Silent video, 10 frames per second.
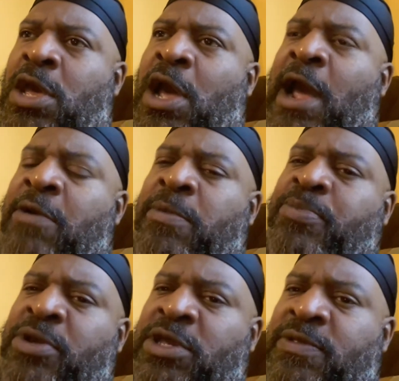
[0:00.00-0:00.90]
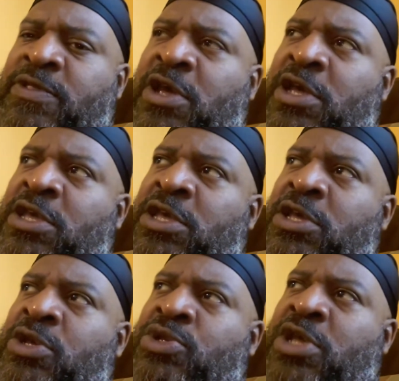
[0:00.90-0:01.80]
I repeat, there
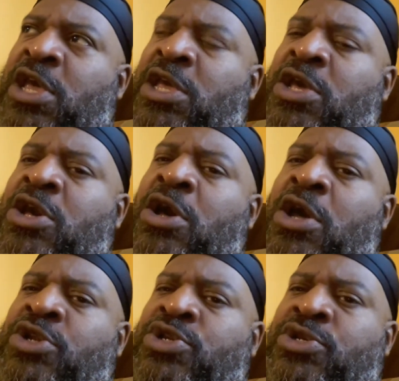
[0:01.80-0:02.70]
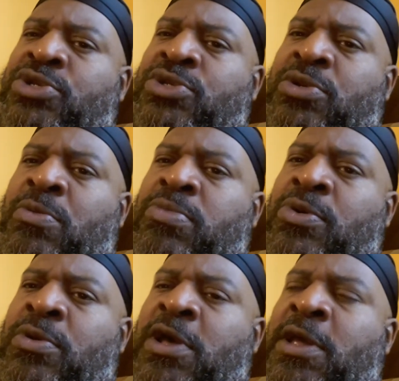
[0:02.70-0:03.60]
is a conscious
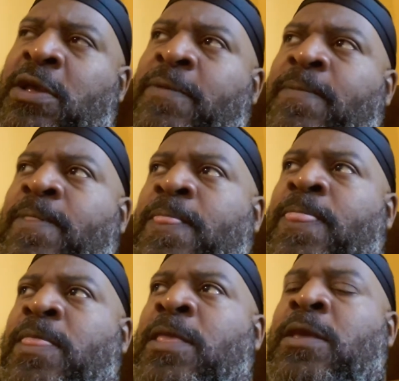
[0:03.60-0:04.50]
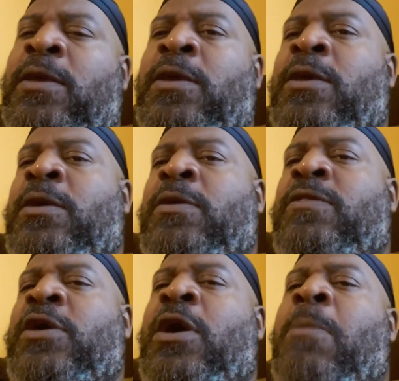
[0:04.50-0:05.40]
boule.
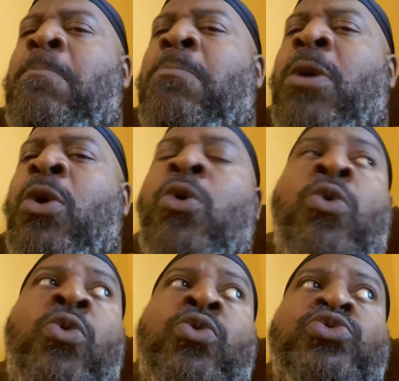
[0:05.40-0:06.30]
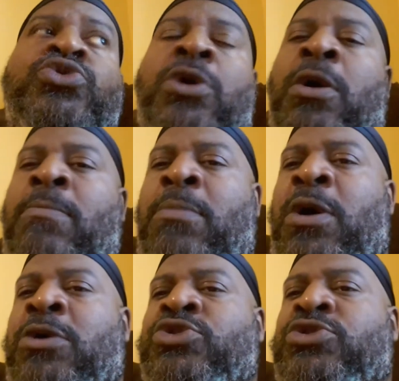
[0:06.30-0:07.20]
There are moles
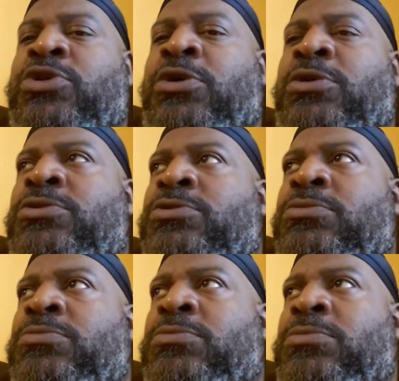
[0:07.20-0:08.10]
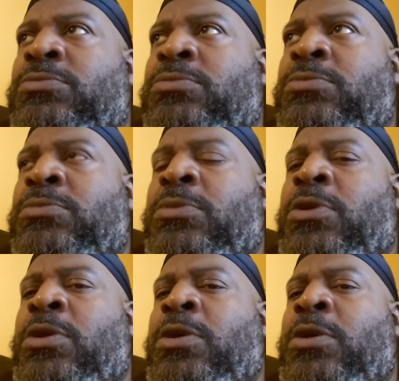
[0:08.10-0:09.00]
amongst us,
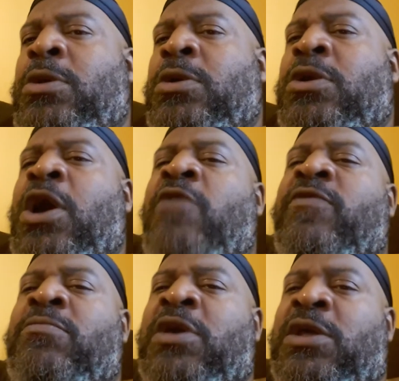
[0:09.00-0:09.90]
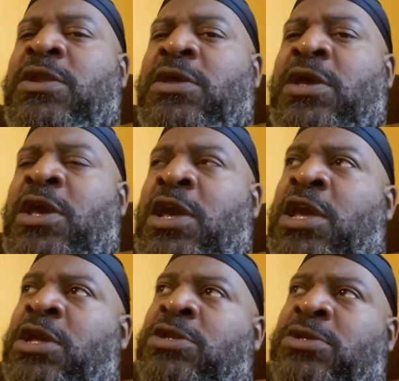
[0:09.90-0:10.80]
government
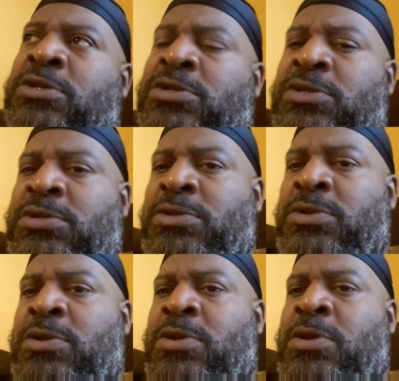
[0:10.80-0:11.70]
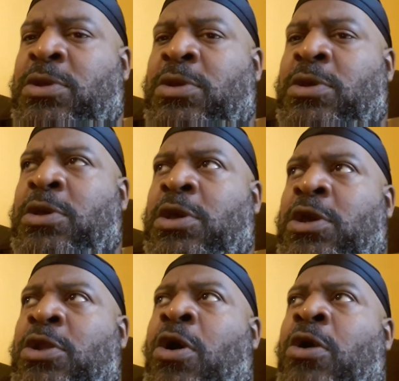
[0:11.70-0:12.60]
agents,
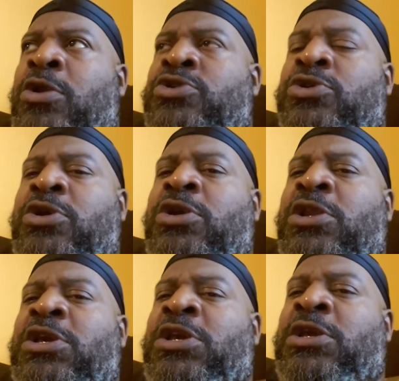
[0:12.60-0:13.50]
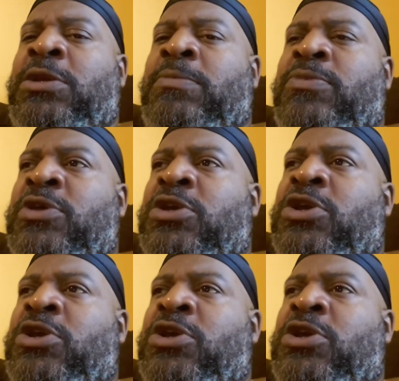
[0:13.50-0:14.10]
in order to glean the